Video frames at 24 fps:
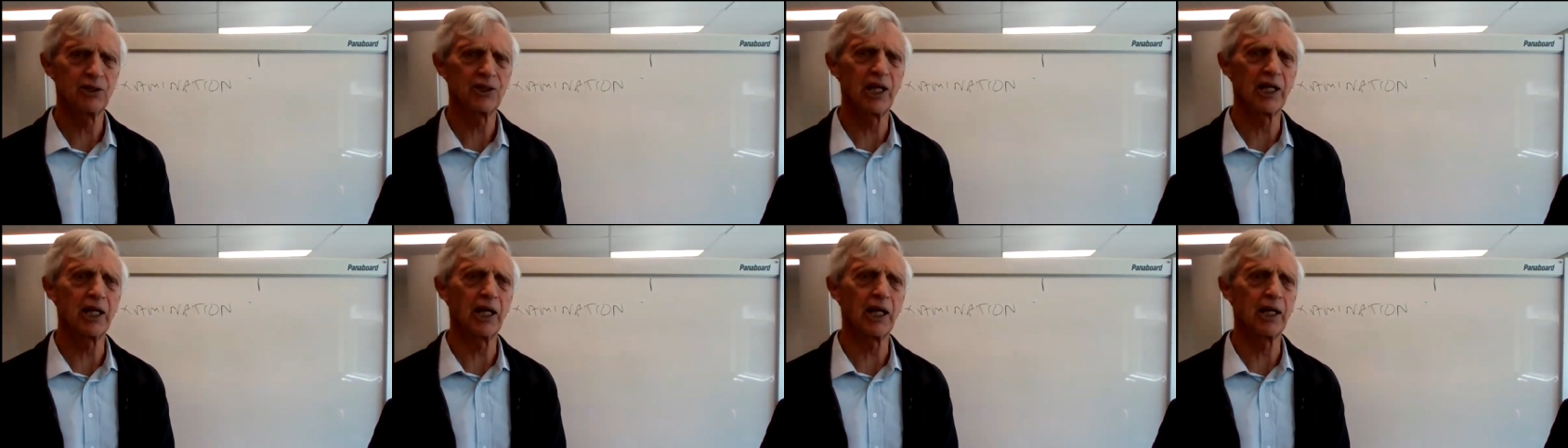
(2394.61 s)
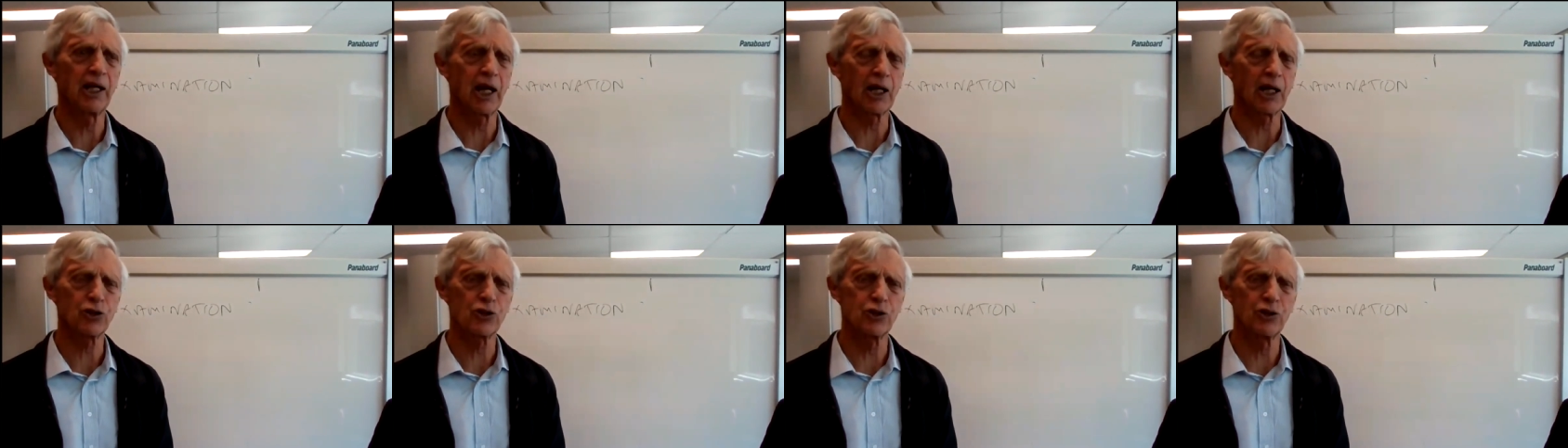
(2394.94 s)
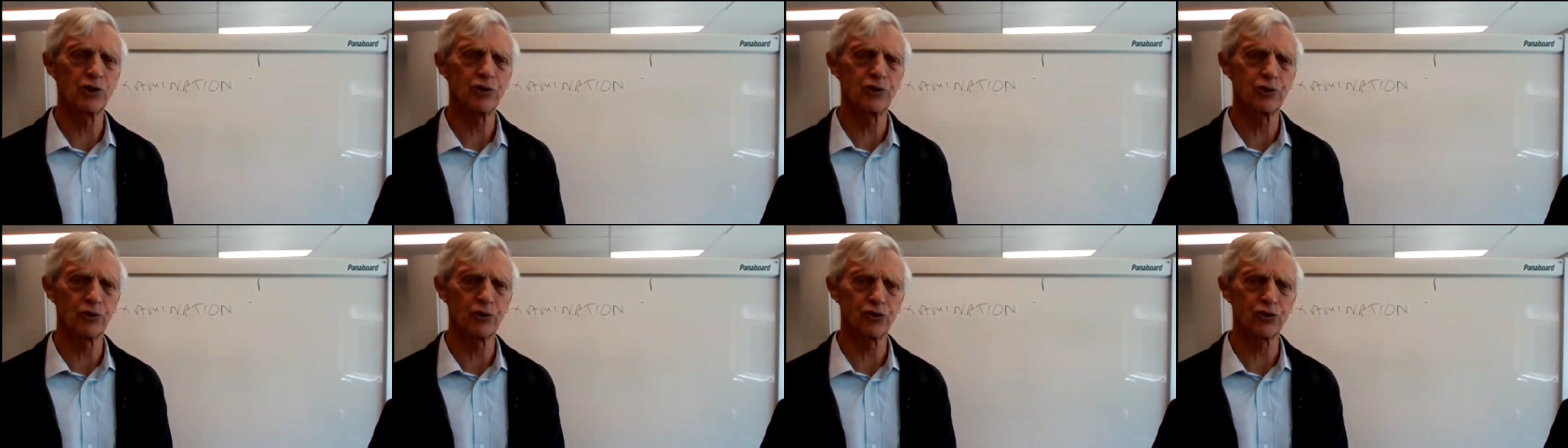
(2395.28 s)
in taking
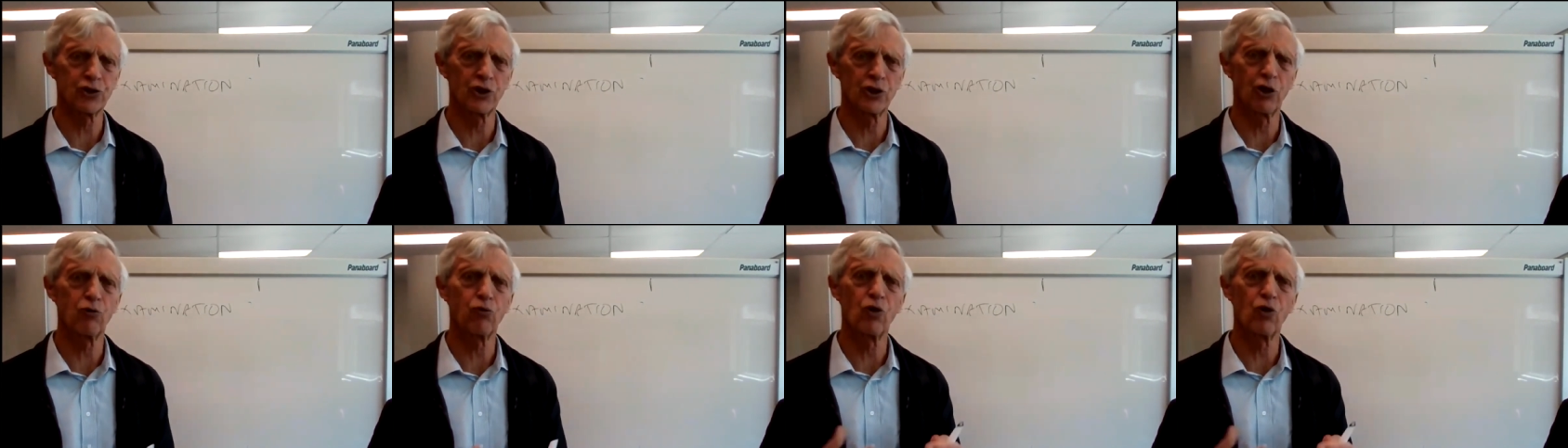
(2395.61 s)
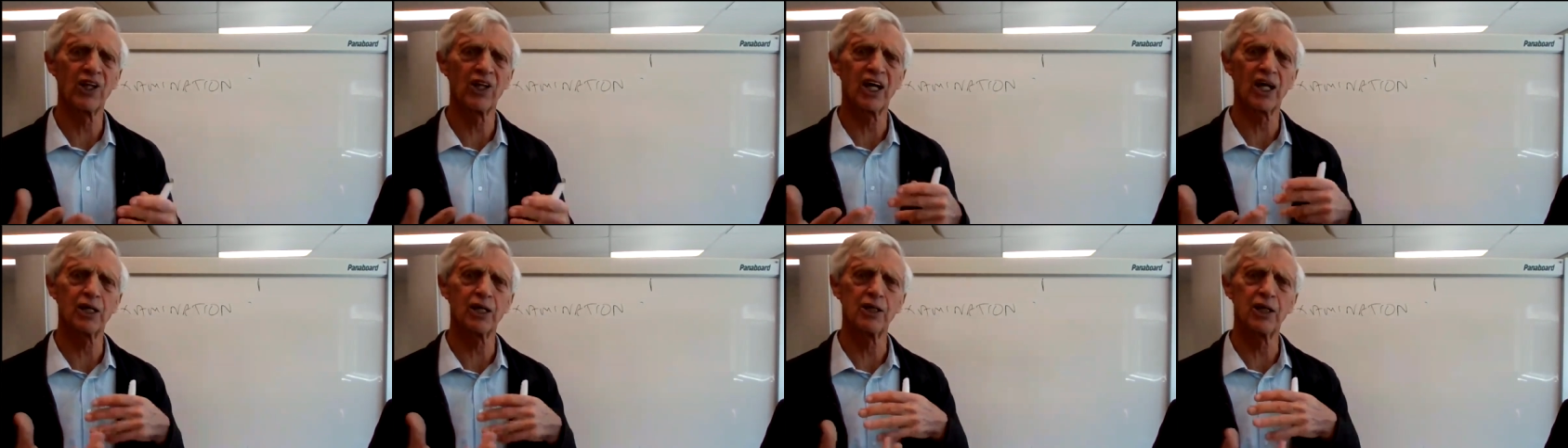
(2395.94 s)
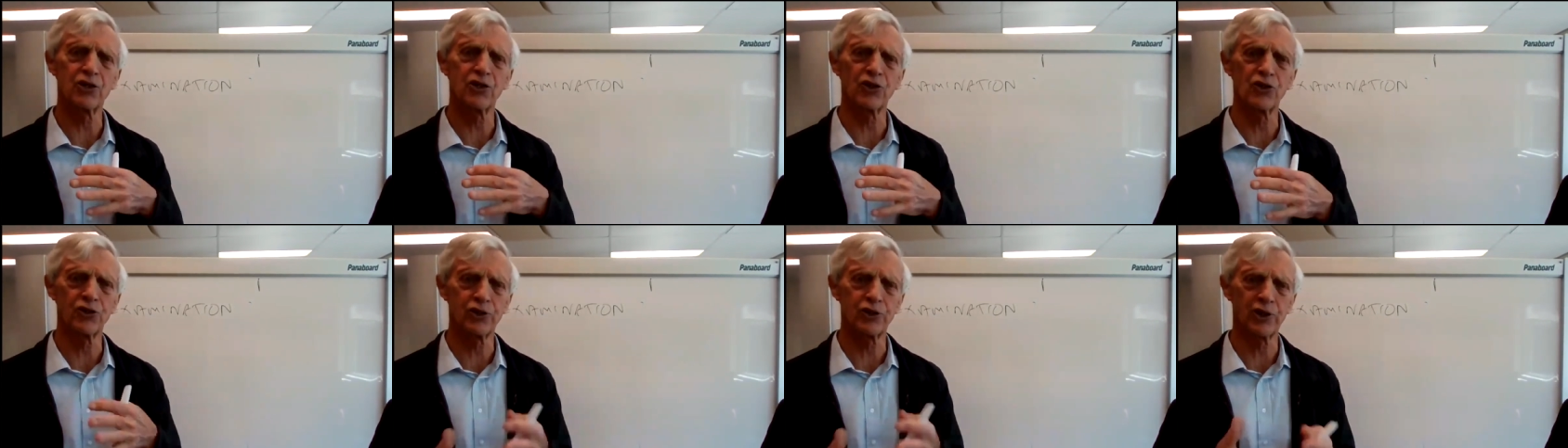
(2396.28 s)
actions yourself
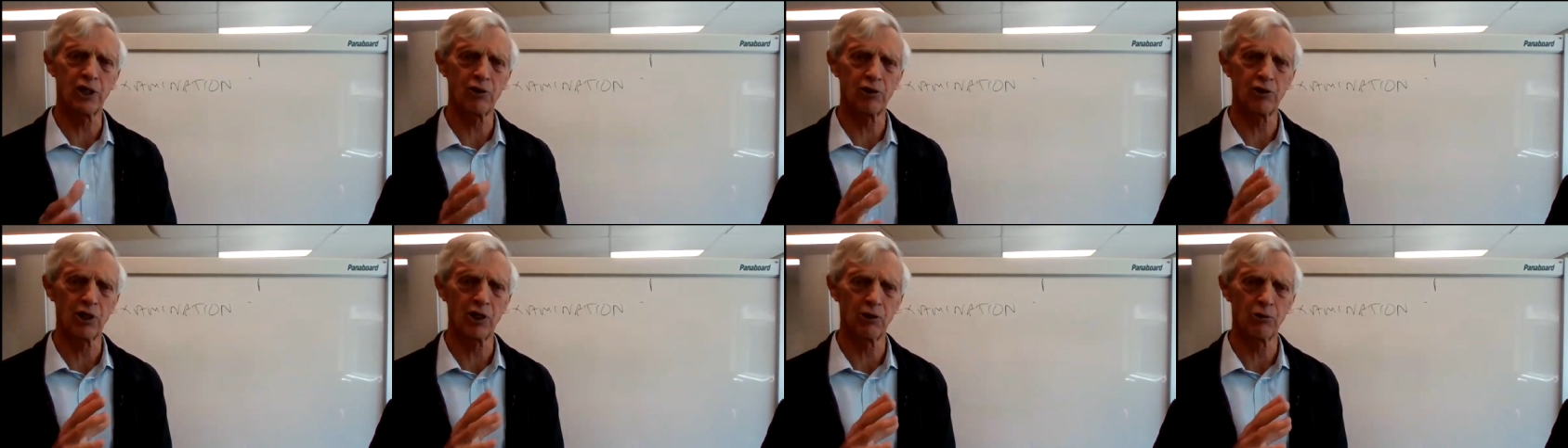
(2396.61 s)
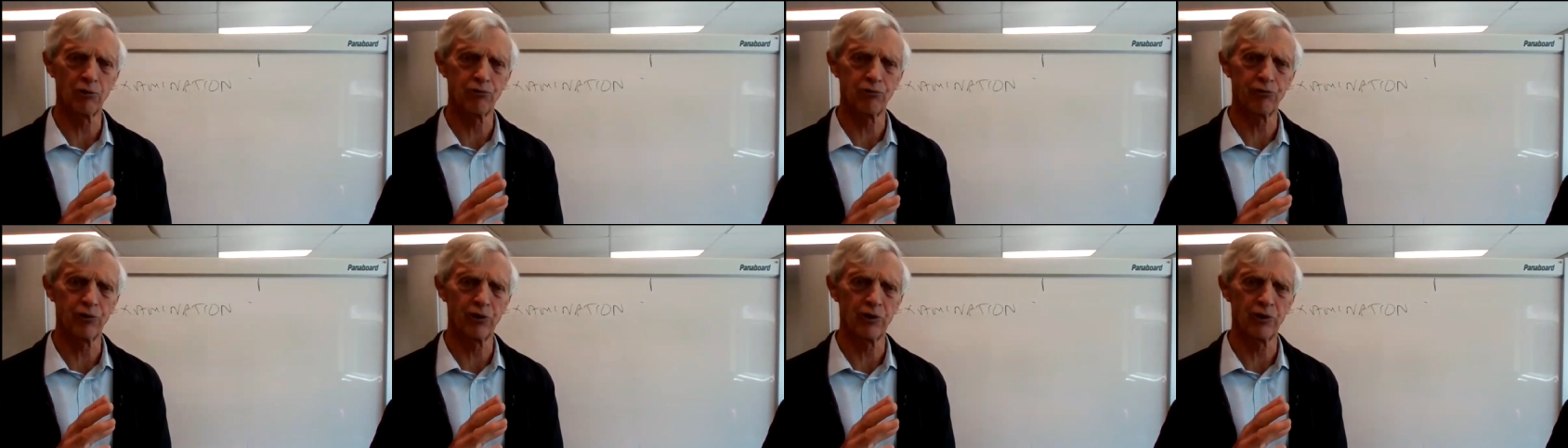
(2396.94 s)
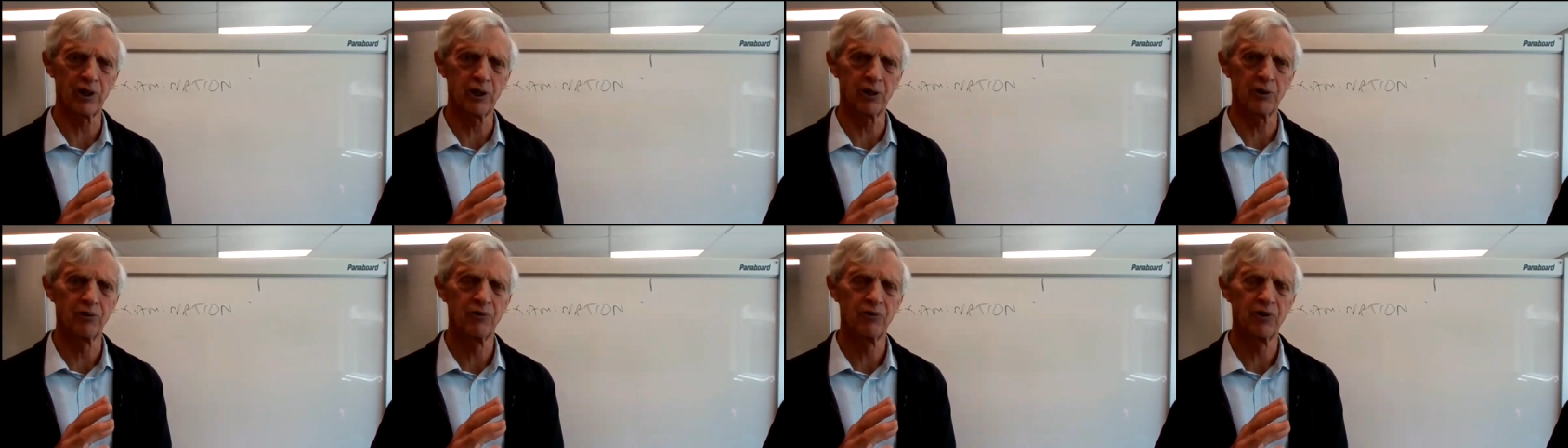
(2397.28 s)
without necessarily
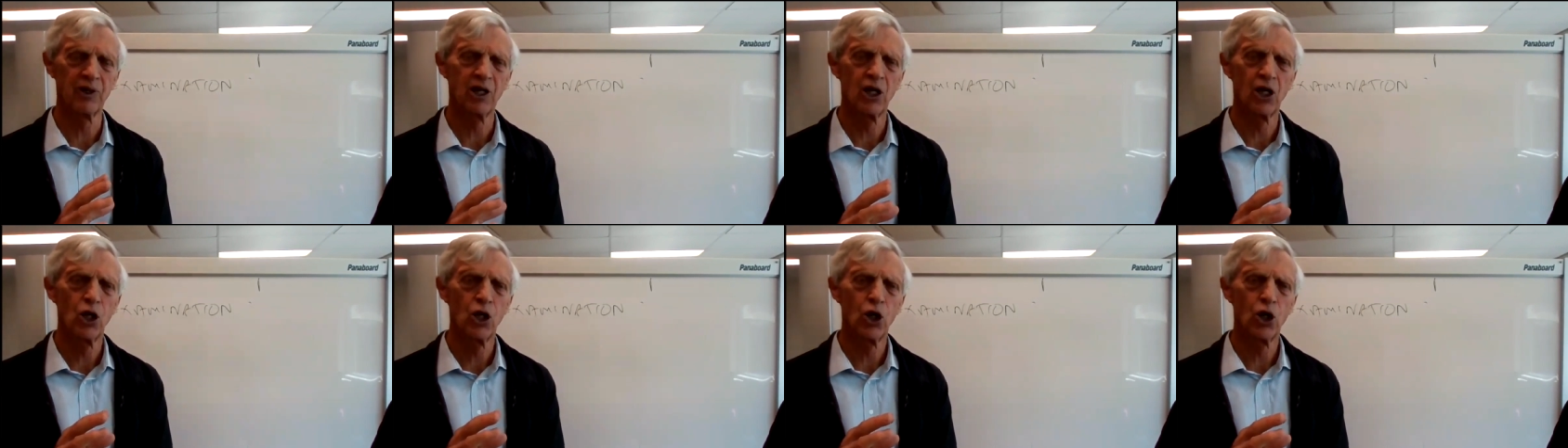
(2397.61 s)
referring.